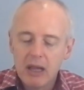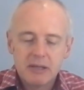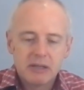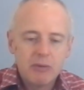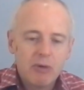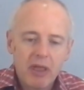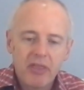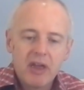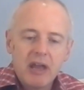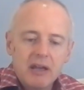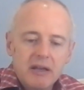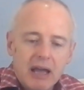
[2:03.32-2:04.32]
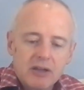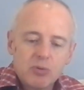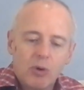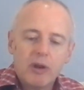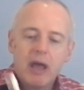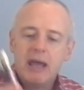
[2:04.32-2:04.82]
Let's see whether the
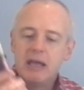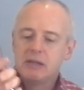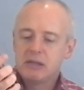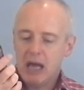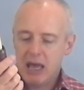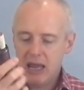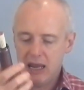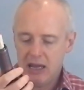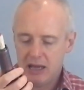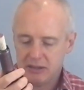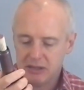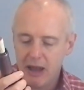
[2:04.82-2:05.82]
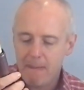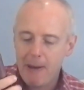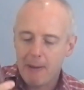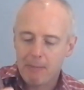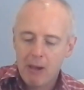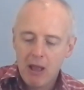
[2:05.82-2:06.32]
next one is a step
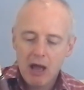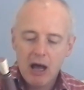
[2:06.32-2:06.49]
up.